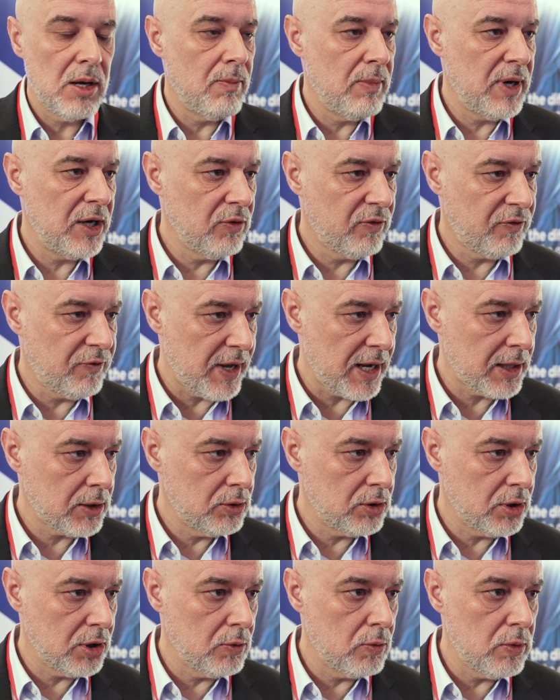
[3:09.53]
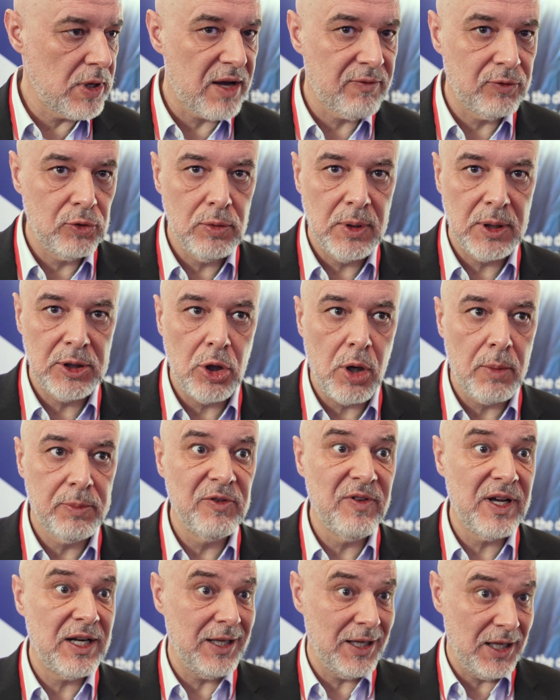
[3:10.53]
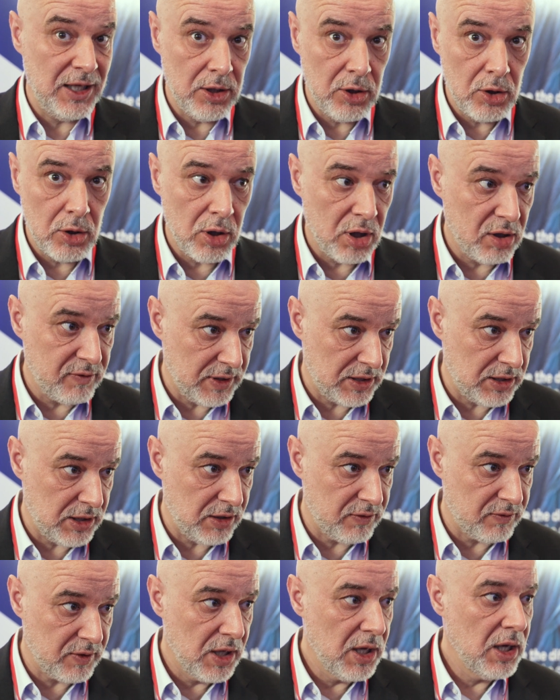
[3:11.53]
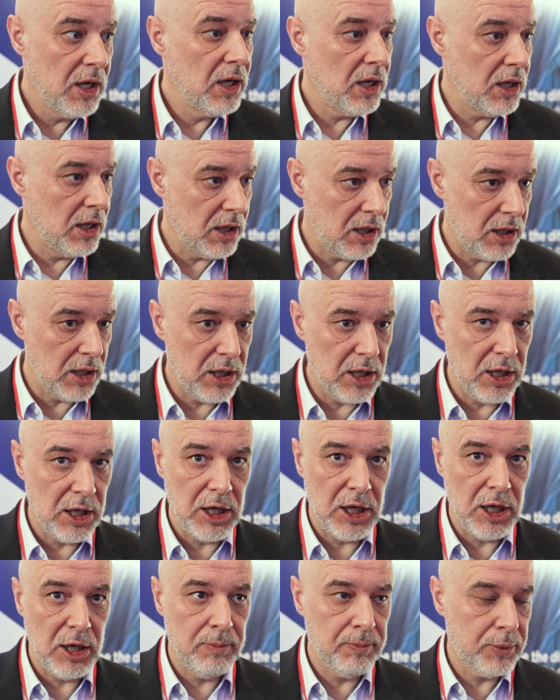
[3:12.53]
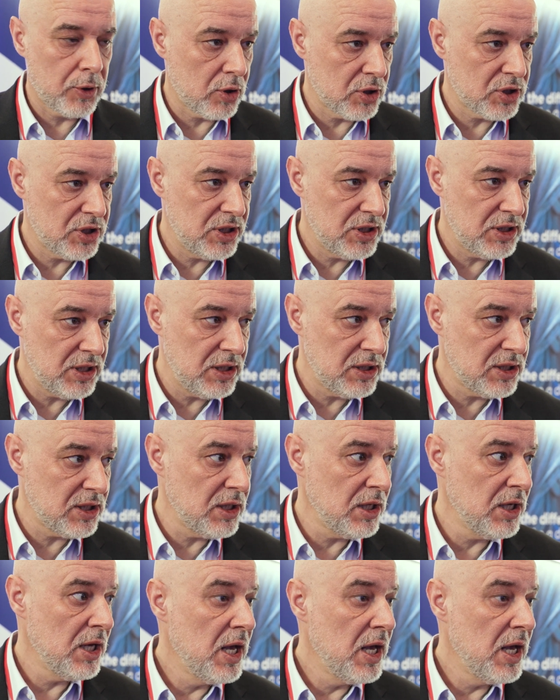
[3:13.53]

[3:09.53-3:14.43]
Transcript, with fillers: manufacturing we have to adopt very innovative uh, processes